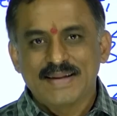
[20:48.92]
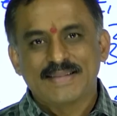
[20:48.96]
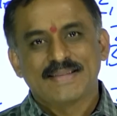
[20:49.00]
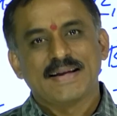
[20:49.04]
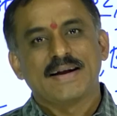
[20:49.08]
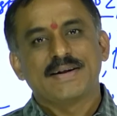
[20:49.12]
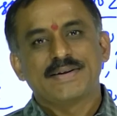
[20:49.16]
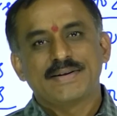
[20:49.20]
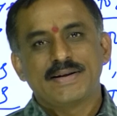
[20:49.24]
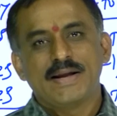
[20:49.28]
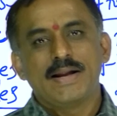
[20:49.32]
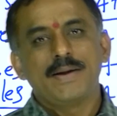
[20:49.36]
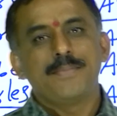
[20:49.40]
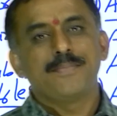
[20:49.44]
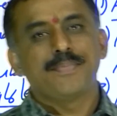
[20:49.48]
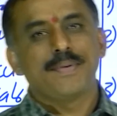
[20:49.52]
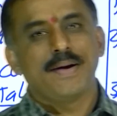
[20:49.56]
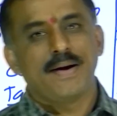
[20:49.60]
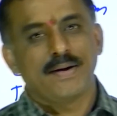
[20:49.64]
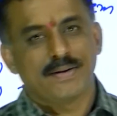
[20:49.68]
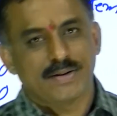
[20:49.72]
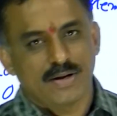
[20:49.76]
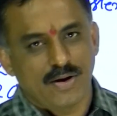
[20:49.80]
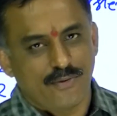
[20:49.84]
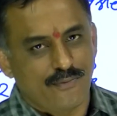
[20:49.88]
13
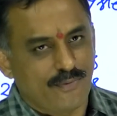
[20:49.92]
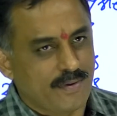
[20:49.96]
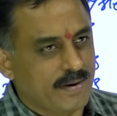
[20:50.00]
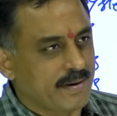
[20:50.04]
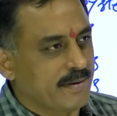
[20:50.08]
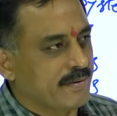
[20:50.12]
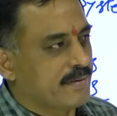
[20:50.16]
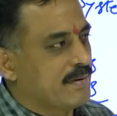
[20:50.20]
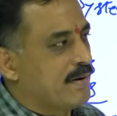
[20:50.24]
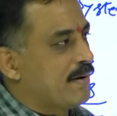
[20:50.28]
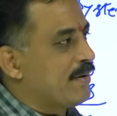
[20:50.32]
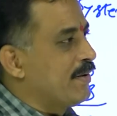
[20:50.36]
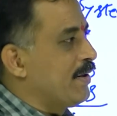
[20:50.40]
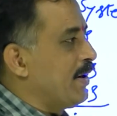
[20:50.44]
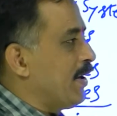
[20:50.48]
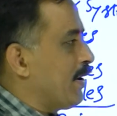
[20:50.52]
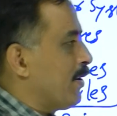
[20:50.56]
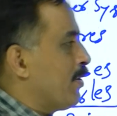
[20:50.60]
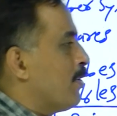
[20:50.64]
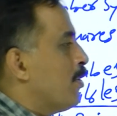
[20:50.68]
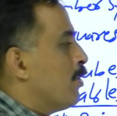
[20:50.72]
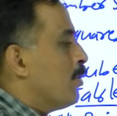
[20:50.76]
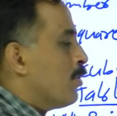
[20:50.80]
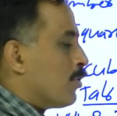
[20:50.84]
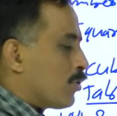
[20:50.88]
pairs of letters are
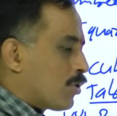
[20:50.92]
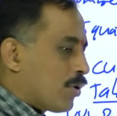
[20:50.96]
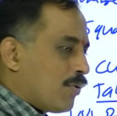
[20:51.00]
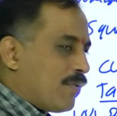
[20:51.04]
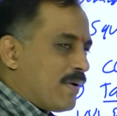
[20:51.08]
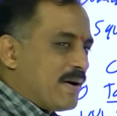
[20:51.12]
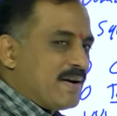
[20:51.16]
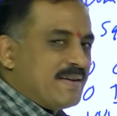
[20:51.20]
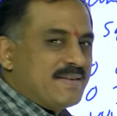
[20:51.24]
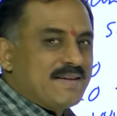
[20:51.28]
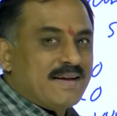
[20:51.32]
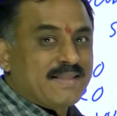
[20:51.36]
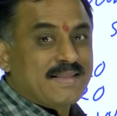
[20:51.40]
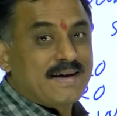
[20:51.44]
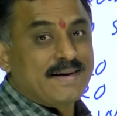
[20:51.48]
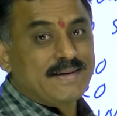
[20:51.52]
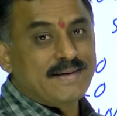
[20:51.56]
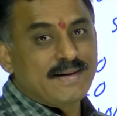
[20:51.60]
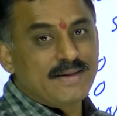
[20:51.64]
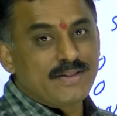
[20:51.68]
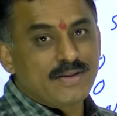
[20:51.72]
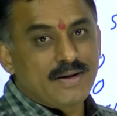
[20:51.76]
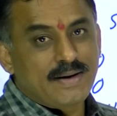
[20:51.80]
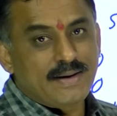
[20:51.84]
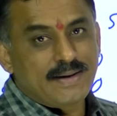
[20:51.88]
there. So, what is the
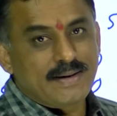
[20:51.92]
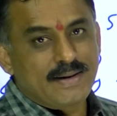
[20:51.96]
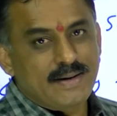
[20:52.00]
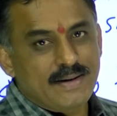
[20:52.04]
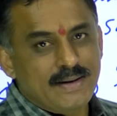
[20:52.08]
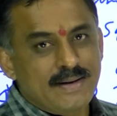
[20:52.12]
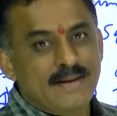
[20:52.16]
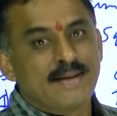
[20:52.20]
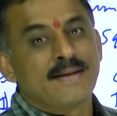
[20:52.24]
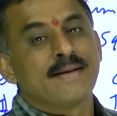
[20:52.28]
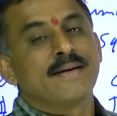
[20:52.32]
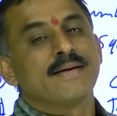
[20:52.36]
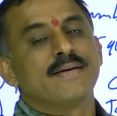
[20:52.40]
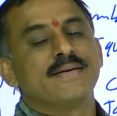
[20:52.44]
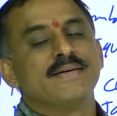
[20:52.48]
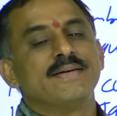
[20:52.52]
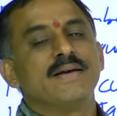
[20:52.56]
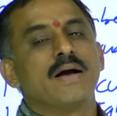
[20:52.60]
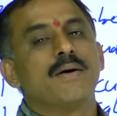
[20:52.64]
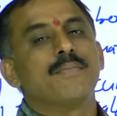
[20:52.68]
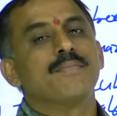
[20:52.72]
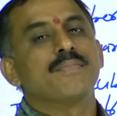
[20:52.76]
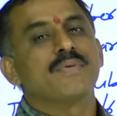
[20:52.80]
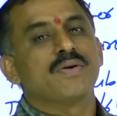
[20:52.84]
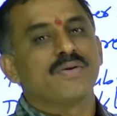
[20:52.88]
13th letter?
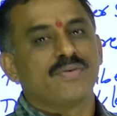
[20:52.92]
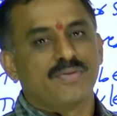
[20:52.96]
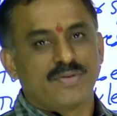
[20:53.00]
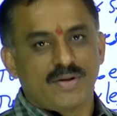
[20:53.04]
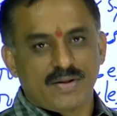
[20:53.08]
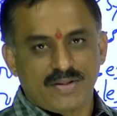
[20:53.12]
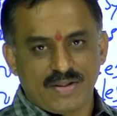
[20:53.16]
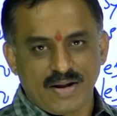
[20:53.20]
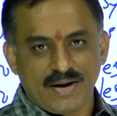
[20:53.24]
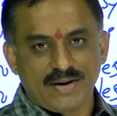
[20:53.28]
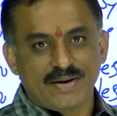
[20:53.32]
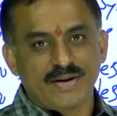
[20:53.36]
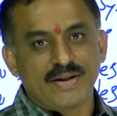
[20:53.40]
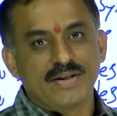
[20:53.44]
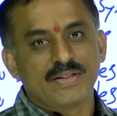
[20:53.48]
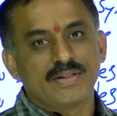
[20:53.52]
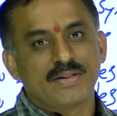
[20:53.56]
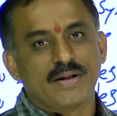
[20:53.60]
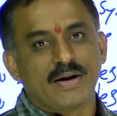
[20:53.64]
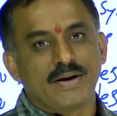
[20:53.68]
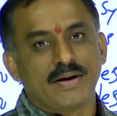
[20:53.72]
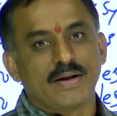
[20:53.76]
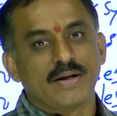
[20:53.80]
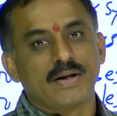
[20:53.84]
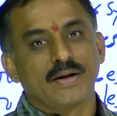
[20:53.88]
M is the
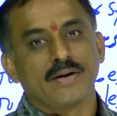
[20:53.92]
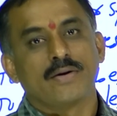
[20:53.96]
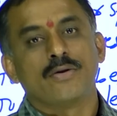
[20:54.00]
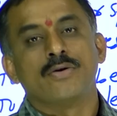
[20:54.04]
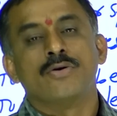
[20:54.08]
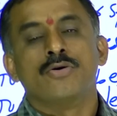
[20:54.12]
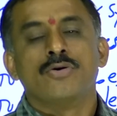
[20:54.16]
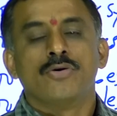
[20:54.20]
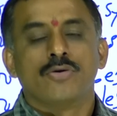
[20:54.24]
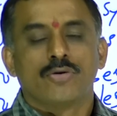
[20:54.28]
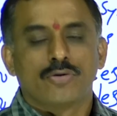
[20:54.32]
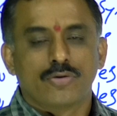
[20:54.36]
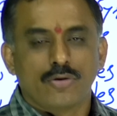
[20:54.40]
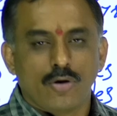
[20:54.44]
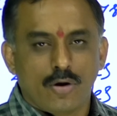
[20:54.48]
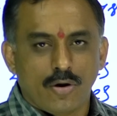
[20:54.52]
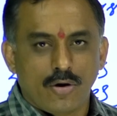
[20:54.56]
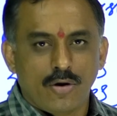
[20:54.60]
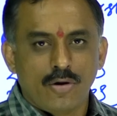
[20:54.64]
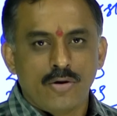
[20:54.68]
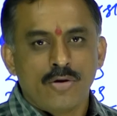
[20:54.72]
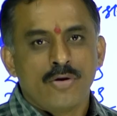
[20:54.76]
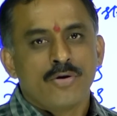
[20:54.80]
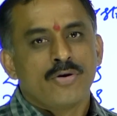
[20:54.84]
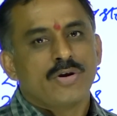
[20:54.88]
13th letter.
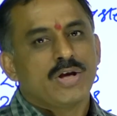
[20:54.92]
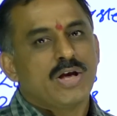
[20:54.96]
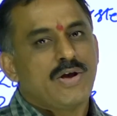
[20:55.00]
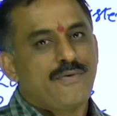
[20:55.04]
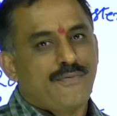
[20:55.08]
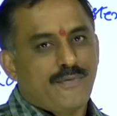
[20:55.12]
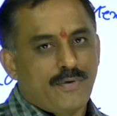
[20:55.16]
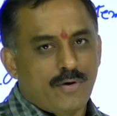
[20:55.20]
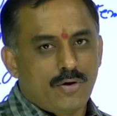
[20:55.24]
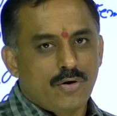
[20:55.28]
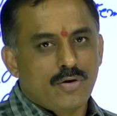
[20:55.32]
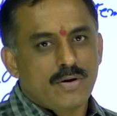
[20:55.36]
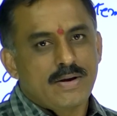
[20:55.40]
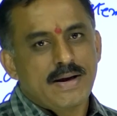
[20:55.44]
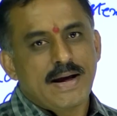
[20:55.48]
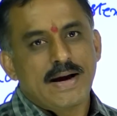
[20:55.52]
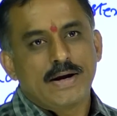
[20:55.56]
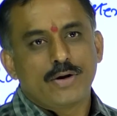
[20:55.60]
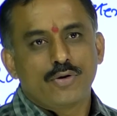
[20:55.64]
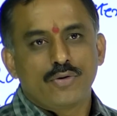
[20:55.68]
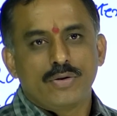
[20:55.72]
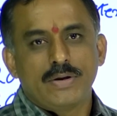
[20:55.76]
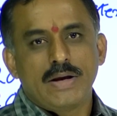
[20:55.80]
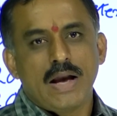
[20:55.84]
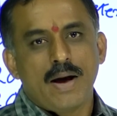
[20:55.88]
So, if you know
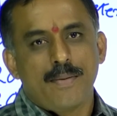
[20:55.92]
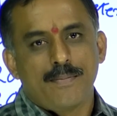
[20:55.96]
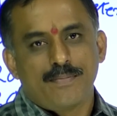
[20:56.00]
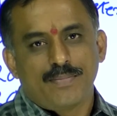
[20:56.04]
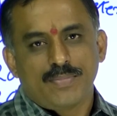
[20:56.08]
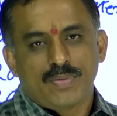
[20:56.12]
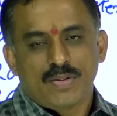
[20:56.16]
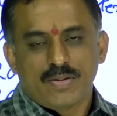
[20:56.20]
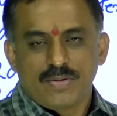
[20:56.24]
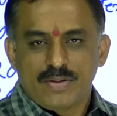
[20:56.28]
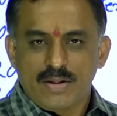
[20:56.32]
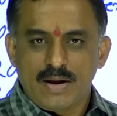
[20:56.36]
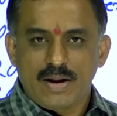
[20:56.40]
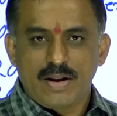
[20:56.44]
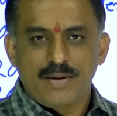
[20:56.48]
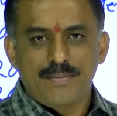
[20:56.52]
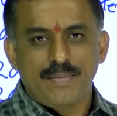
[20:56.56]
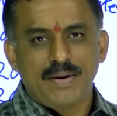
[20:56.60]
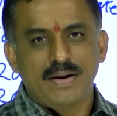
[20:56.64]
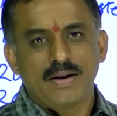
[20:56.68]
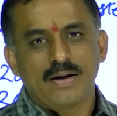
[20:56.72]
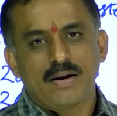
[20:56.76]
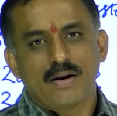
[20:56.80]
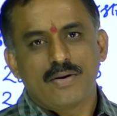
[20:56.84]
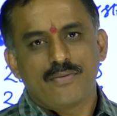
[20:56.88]
A to M, the
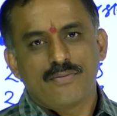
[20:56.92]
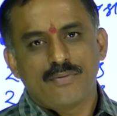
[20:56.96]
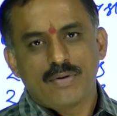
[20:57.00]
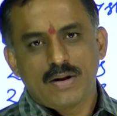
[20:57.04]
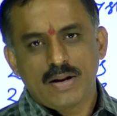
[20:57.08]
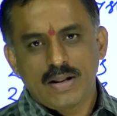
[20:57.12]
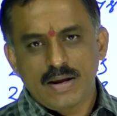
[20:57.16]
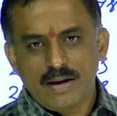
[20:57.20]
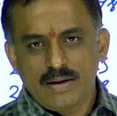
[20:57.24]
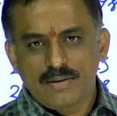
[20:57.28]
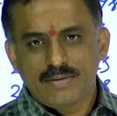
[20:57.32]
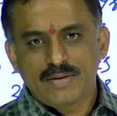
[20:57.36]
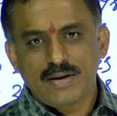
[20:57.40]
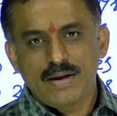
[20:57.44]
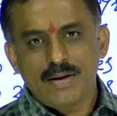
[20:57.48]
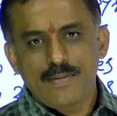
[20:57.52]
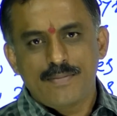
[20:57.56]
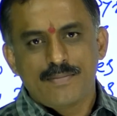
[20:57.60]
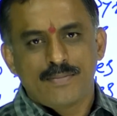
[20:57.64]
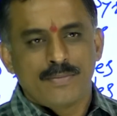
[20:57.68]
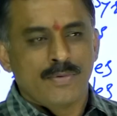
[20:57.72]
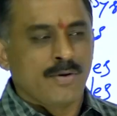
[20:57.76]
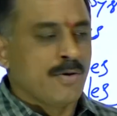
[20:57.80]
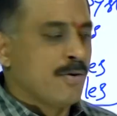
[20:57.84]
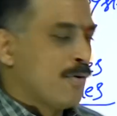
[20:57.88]
remaining are very
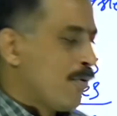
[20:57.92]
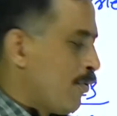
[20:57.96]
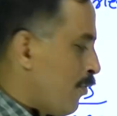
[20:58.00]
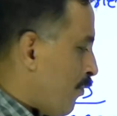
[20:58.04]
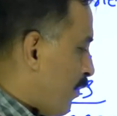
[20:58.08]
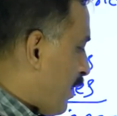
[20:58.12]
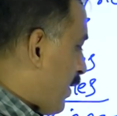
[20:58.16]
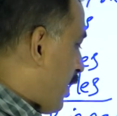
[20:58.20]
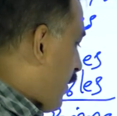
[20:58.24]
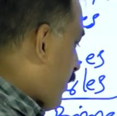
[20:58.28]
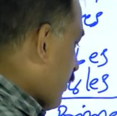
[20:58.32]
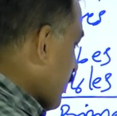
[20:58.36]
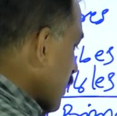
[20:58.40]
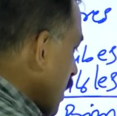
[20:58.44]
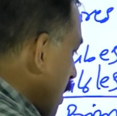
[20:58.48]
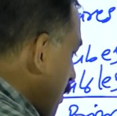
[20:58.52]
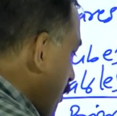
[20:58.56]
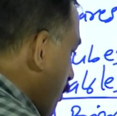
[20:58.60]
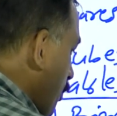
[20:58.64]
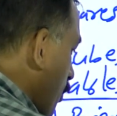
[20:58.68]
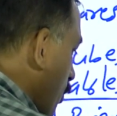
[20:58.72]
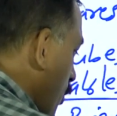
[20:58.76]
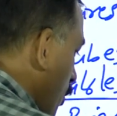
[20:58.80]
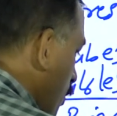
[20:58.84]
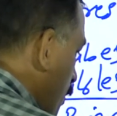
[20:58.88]
easy. For
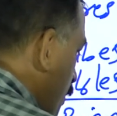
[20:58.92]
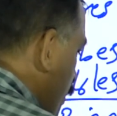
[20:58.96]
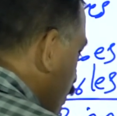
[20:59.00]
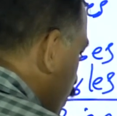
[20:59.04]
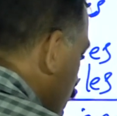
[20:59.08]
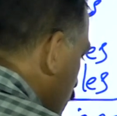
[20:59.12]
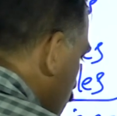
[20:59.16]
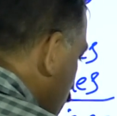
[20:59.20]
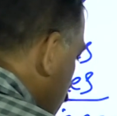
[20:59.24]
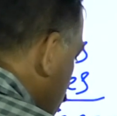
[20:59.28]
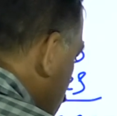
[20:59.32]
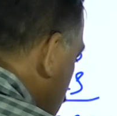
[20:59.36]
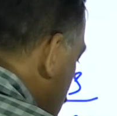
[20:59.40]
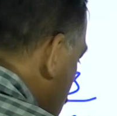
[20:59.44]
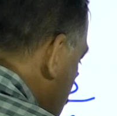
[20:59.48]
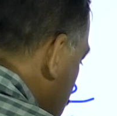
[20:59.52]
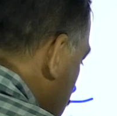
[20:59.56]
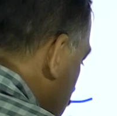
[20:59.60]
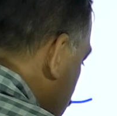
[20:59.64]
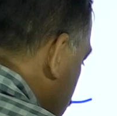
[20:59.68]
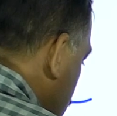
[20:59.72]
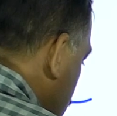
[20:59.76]
example, A